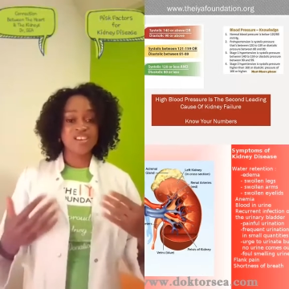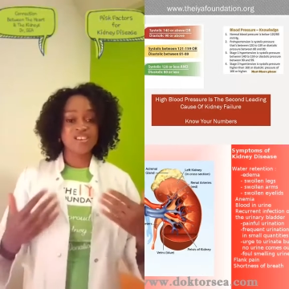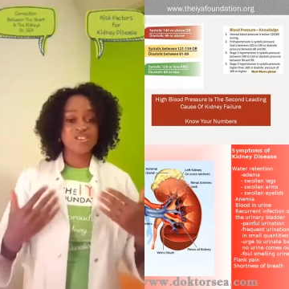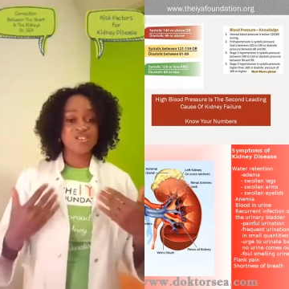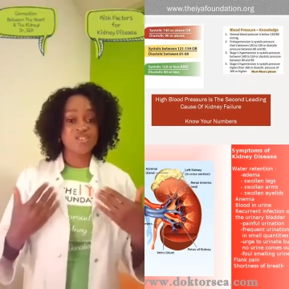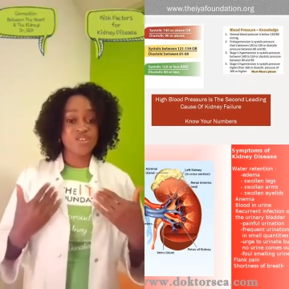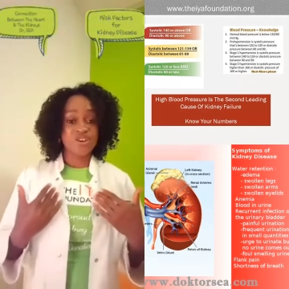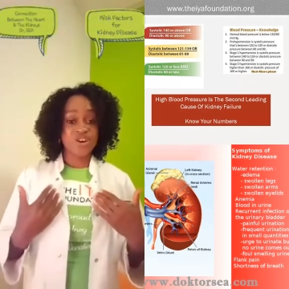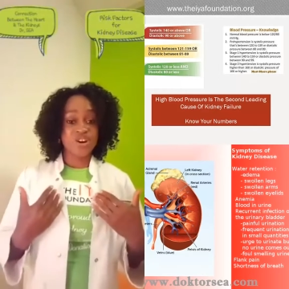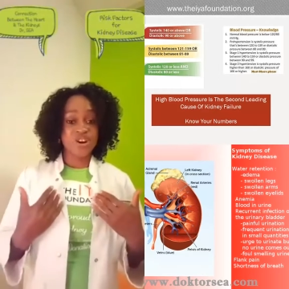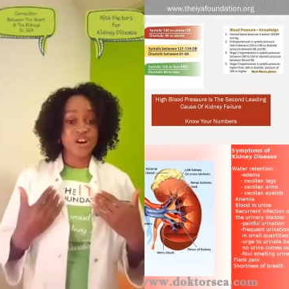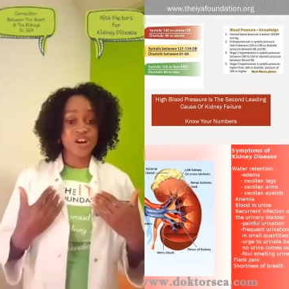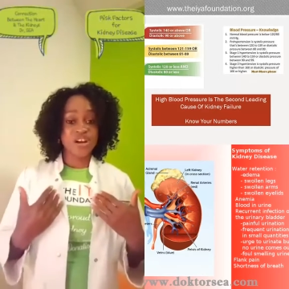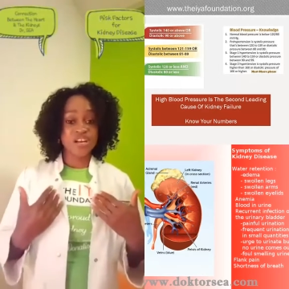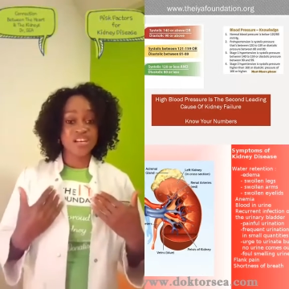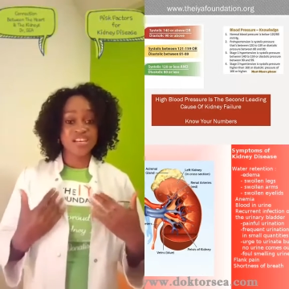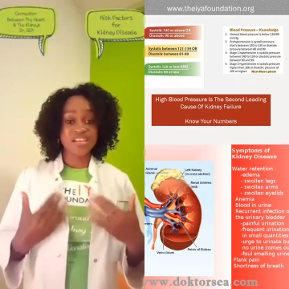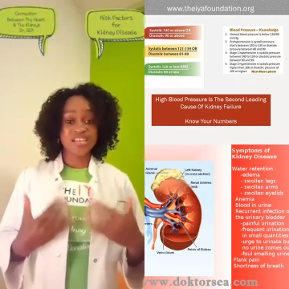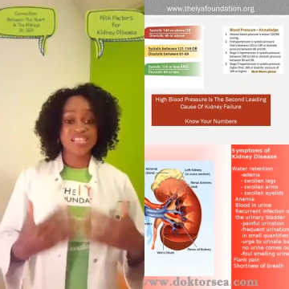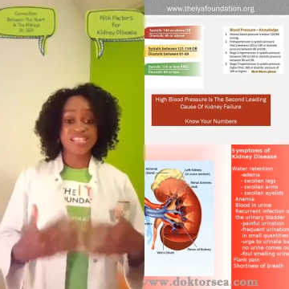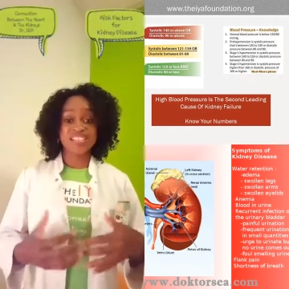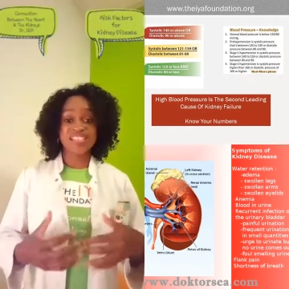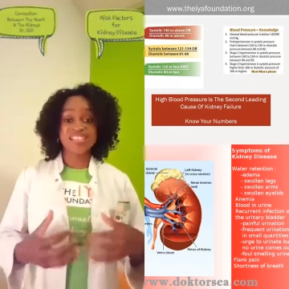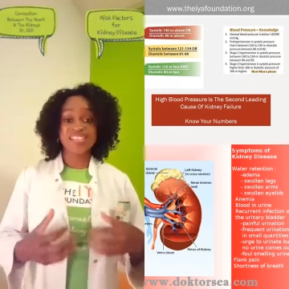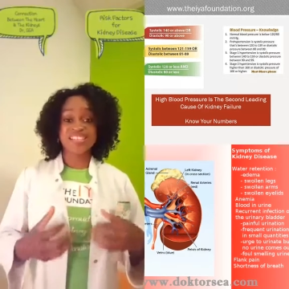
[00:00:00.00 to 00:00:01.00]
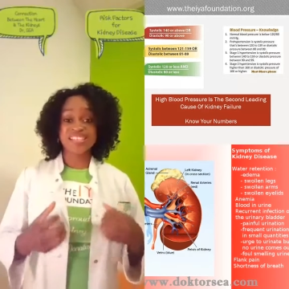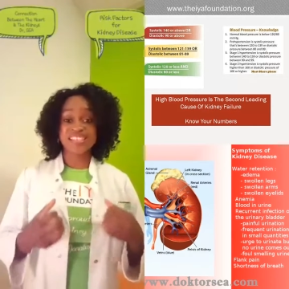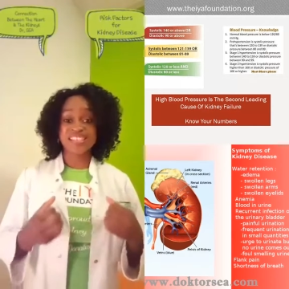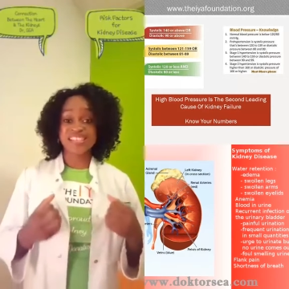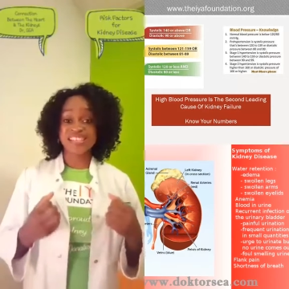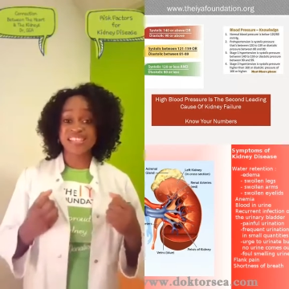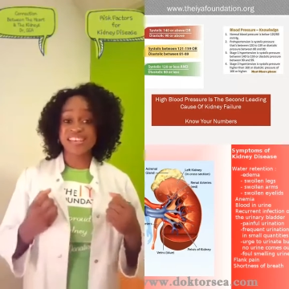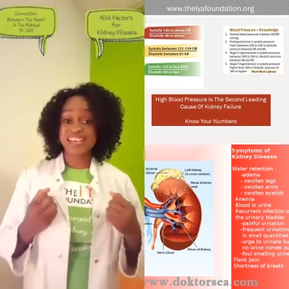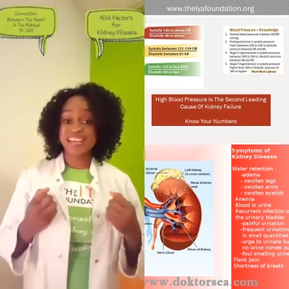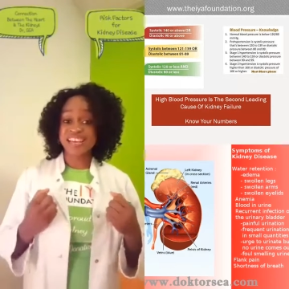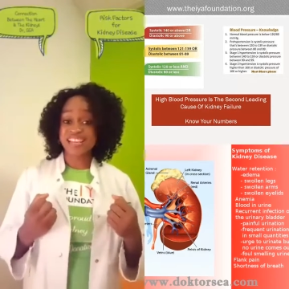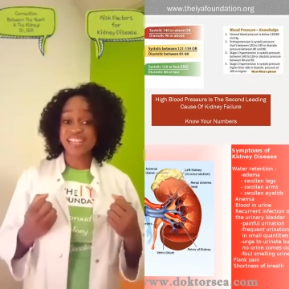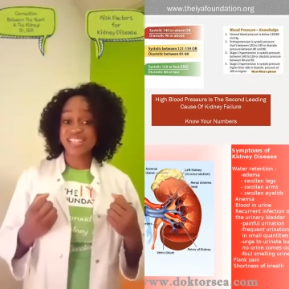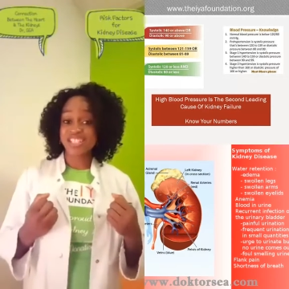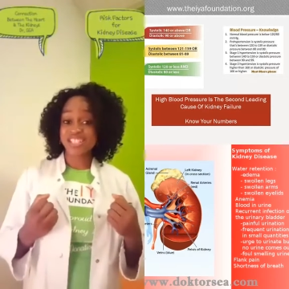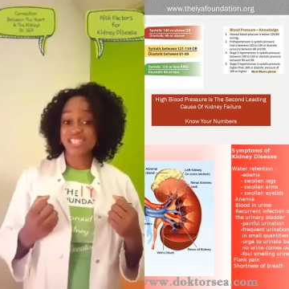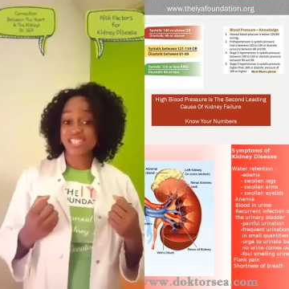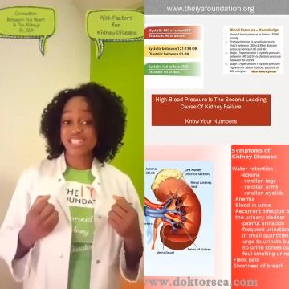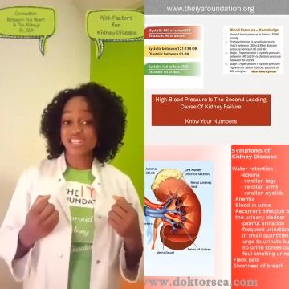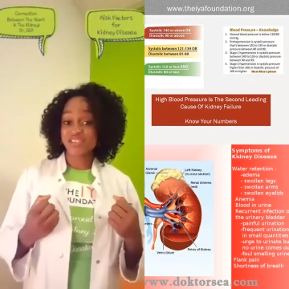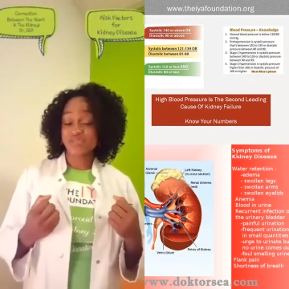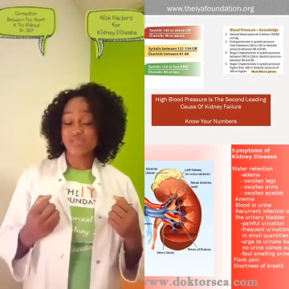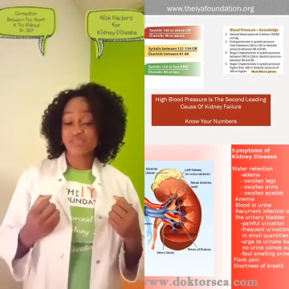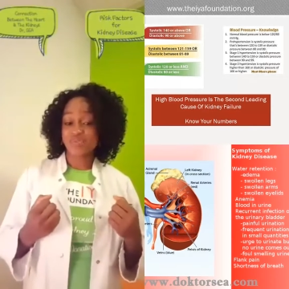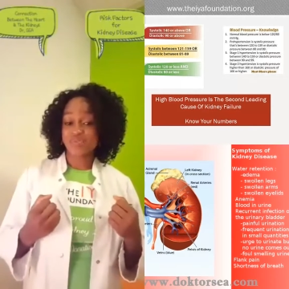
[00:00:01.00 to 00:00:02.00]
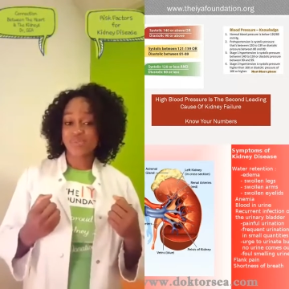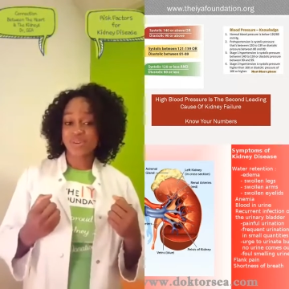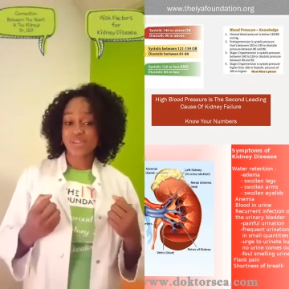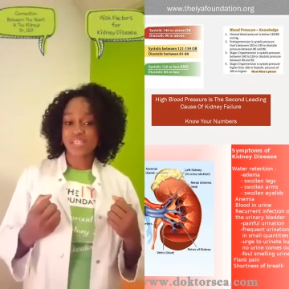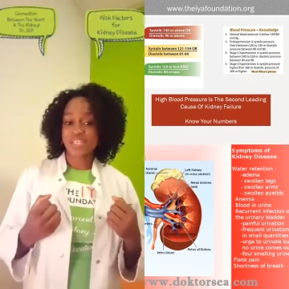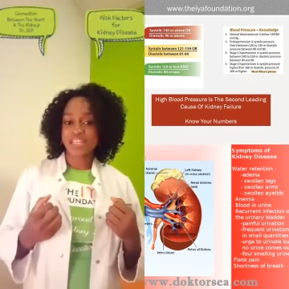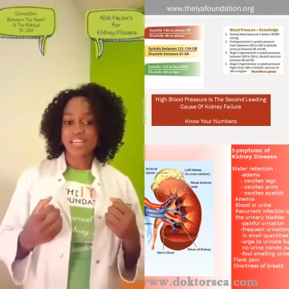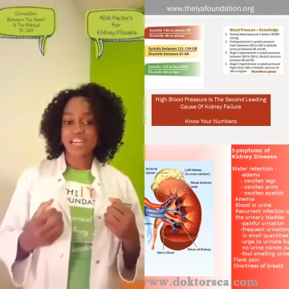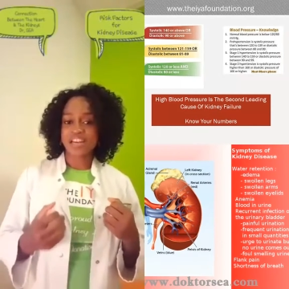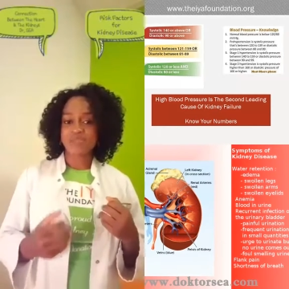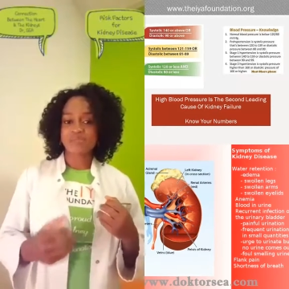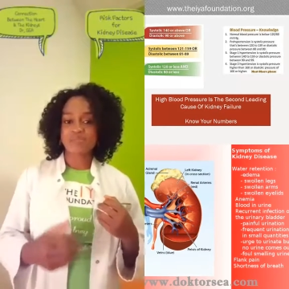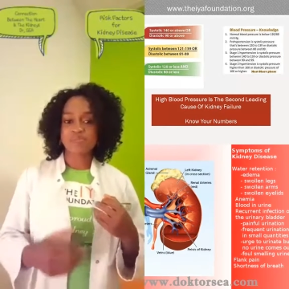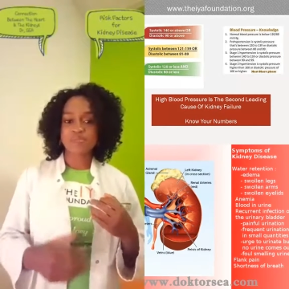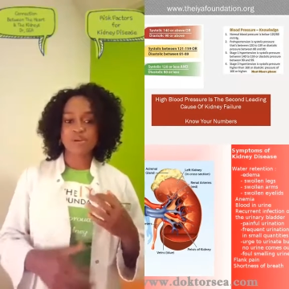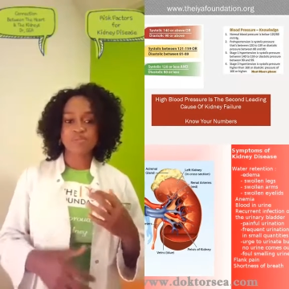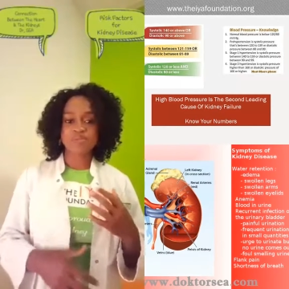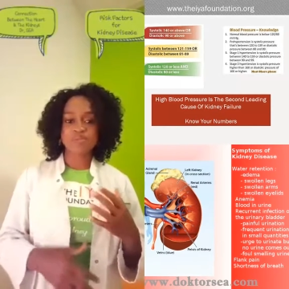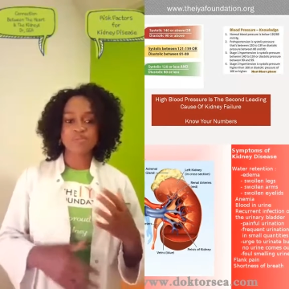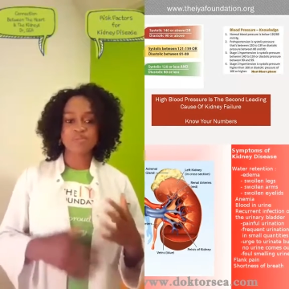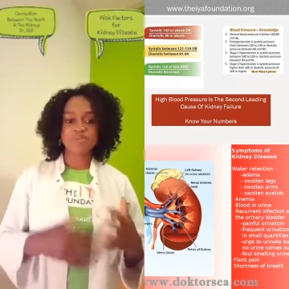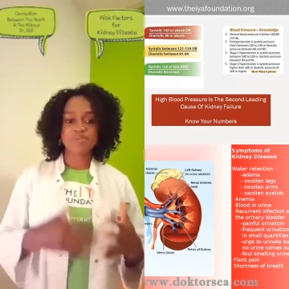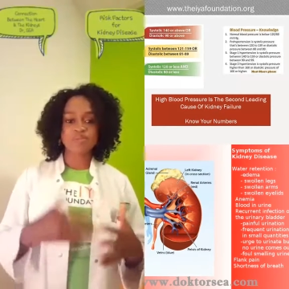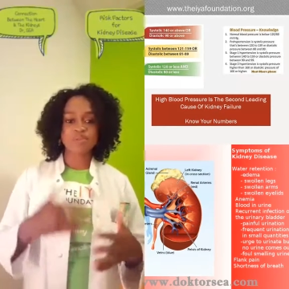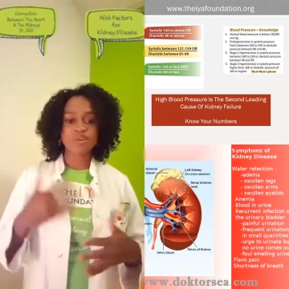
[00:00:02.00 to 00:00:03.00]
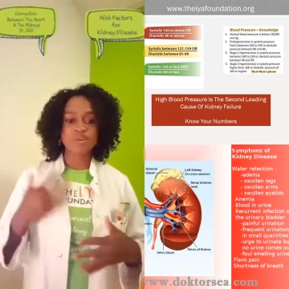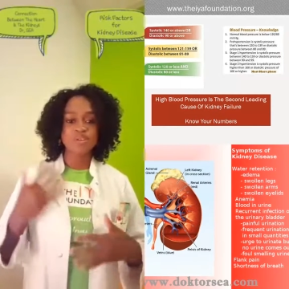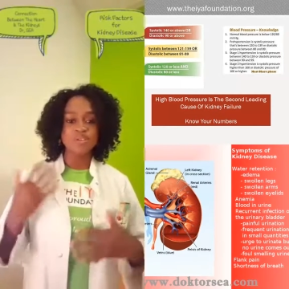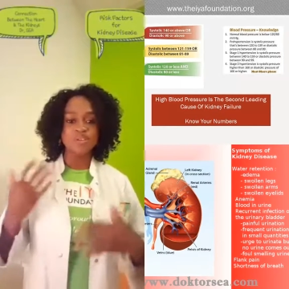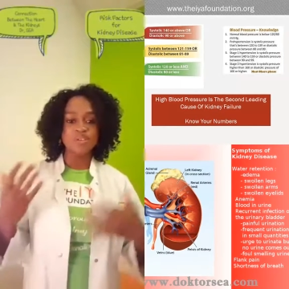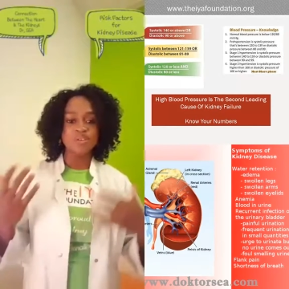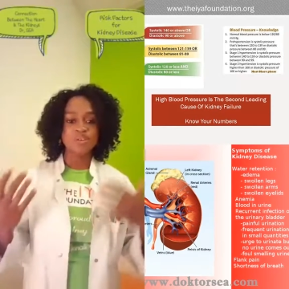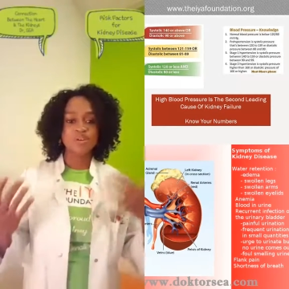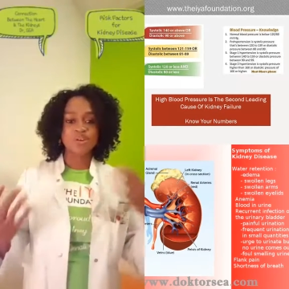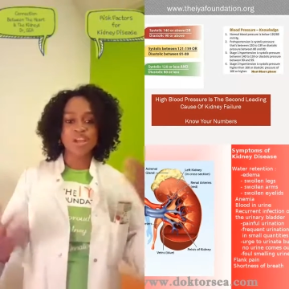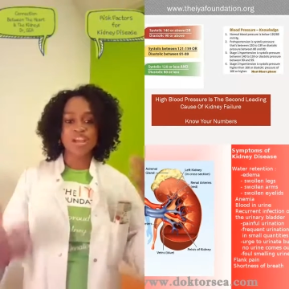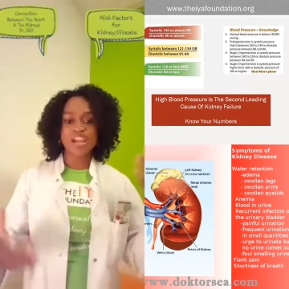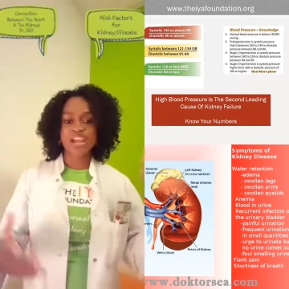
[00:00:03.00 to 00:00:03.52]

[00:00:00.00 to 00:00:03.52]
Your heart is the engine of the body and pumps blood to